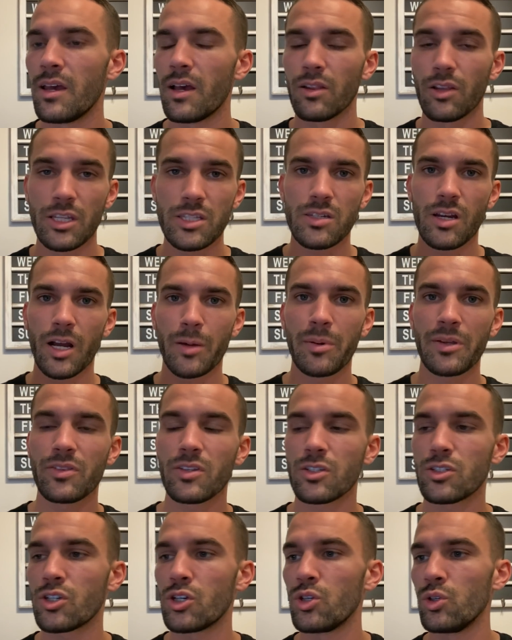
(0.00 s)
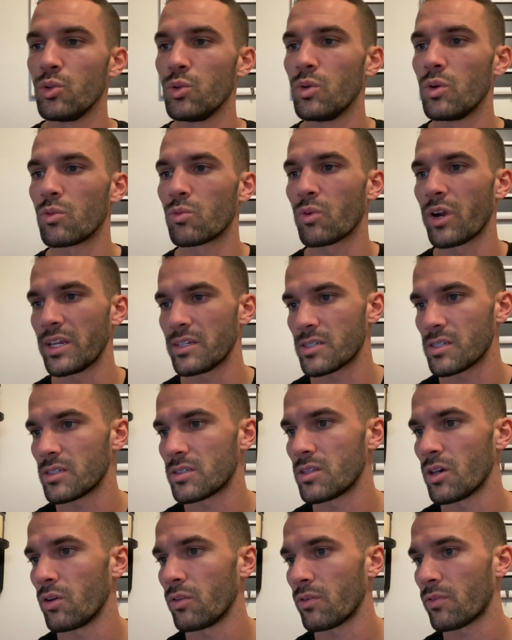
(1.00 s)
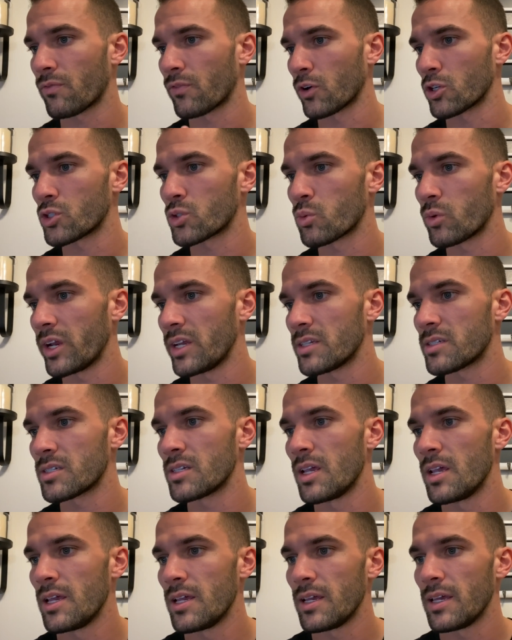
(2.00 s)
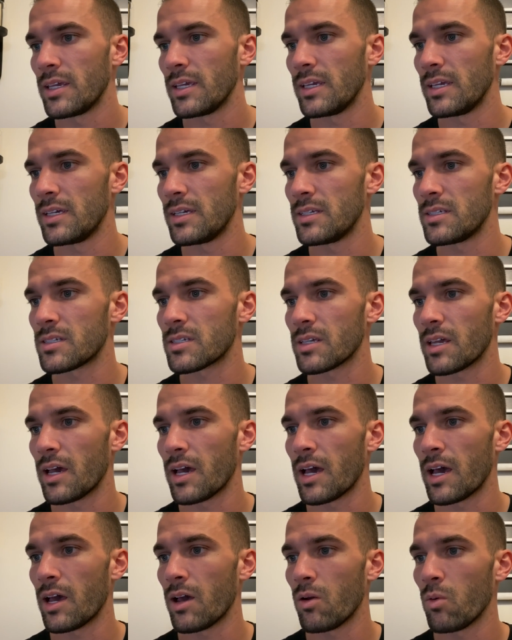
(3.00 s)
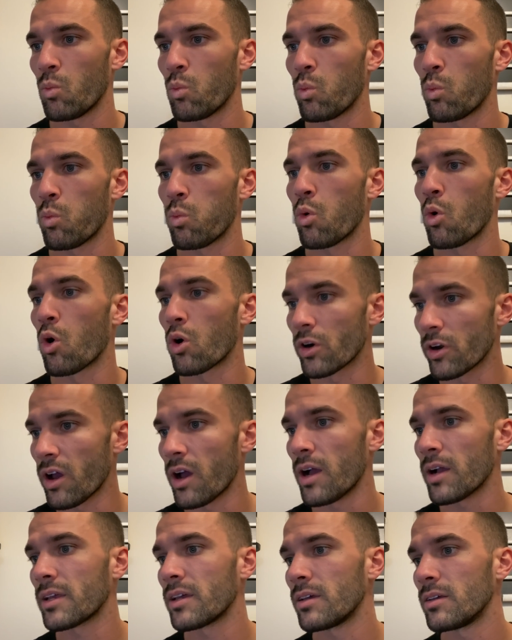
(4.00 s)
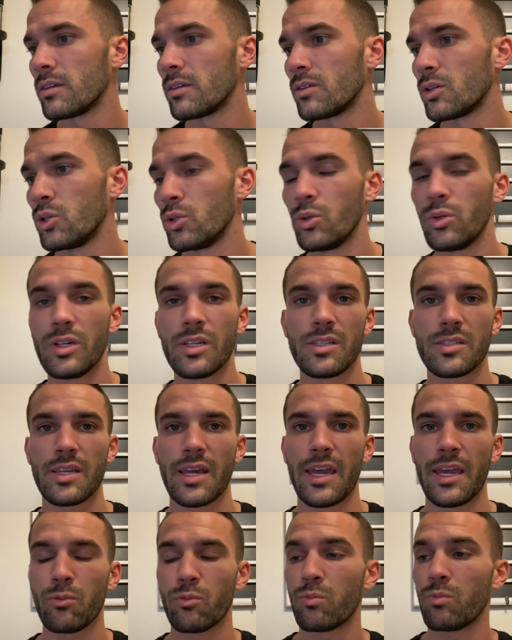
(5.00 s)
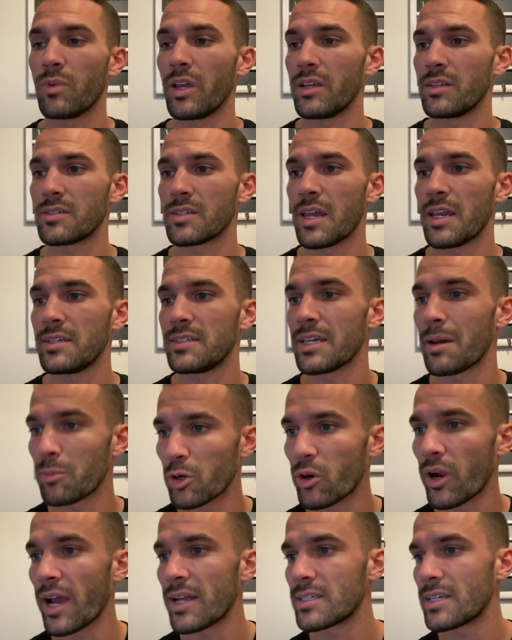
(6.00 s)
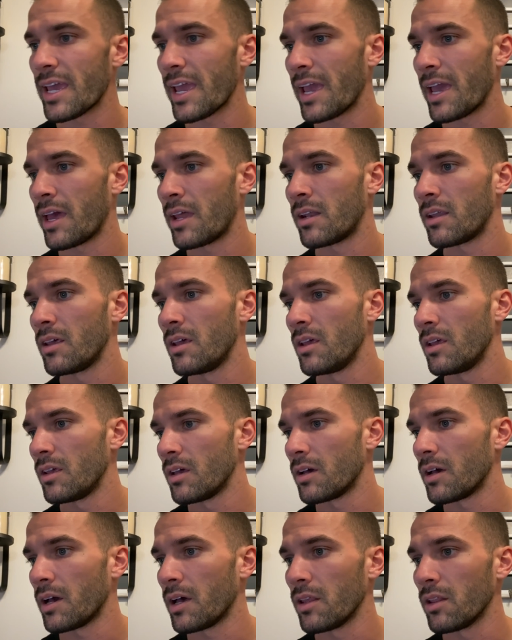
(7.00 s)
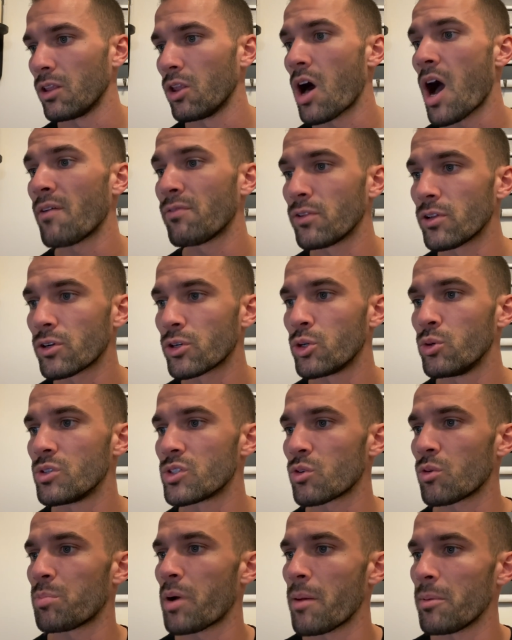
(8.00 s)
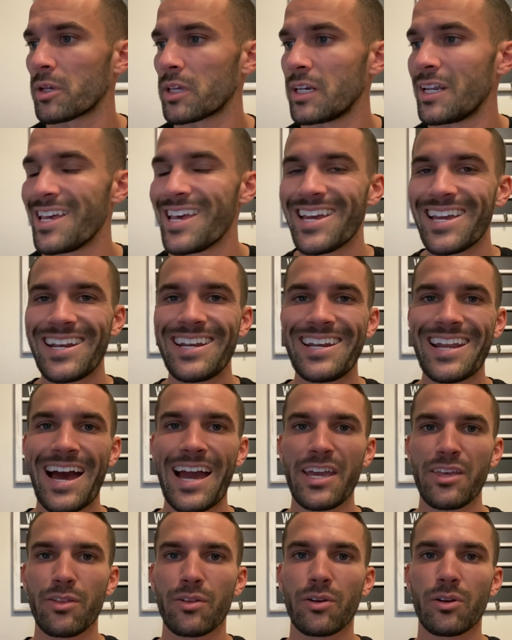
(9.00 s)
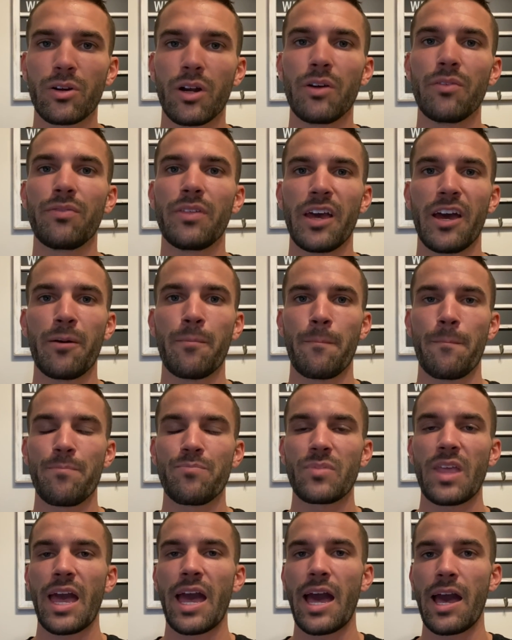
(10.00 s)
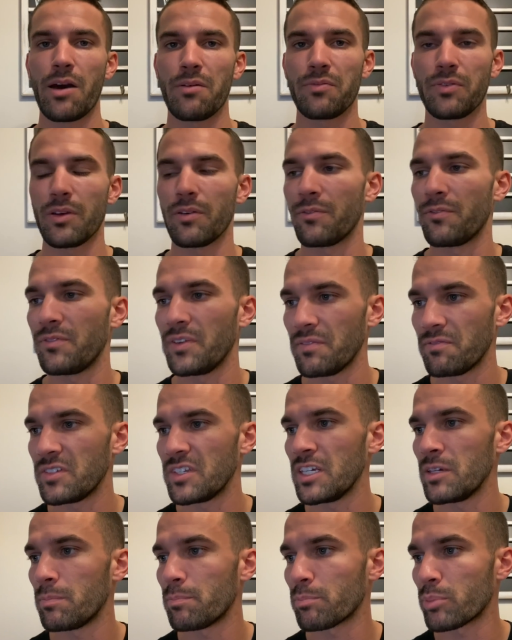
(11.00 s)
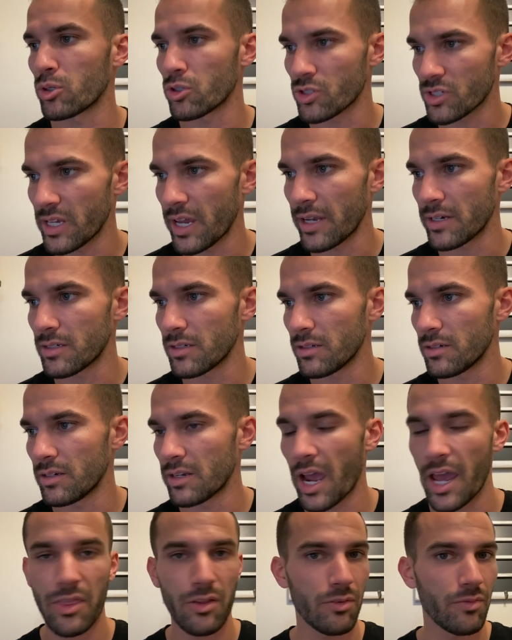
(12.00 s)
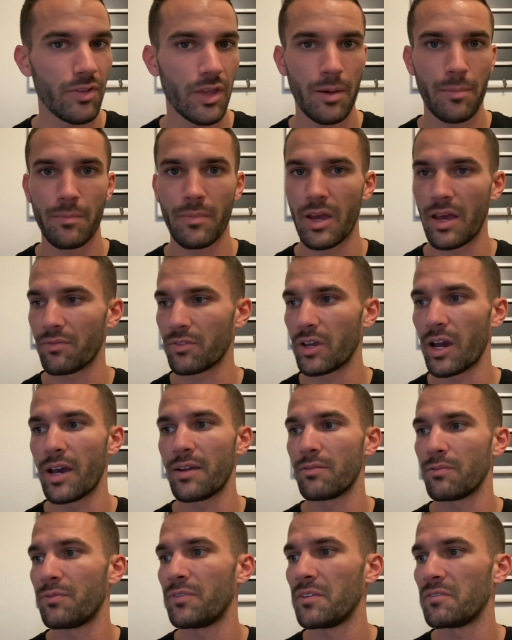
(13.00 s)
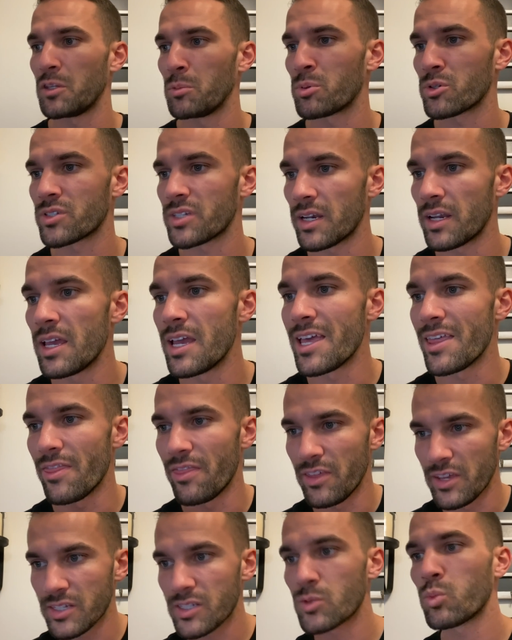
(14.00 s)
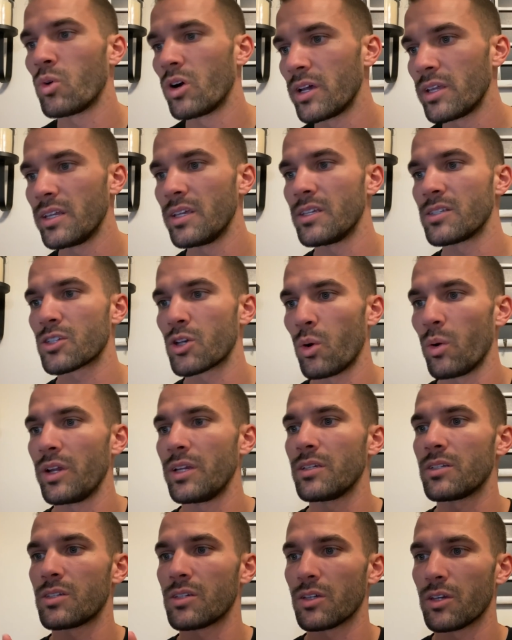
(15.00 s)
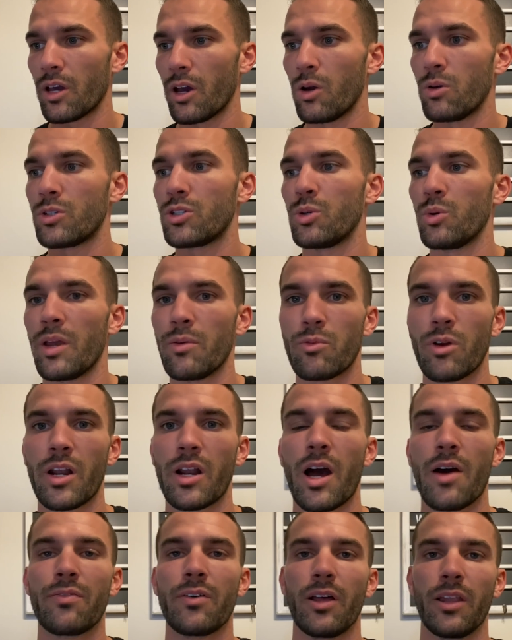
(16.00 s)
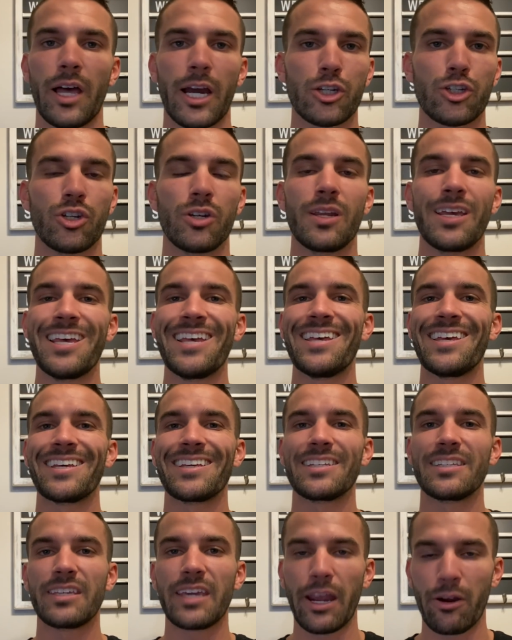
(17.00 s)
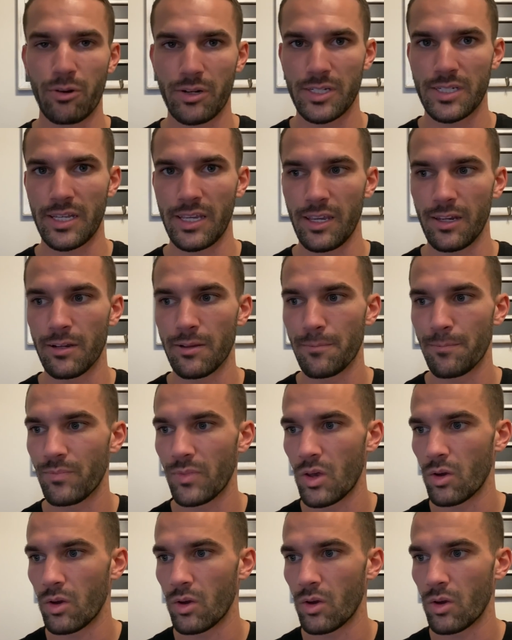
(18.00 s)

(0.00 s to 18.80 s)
Let's talk about the 2 races, though. The first race is Warnock, who is a Democrat, and Loeffler, who is a Republican. Neither of them have 50%. Neither of them have gotten 50%. This one is going to go to a runoff election, guaranteed.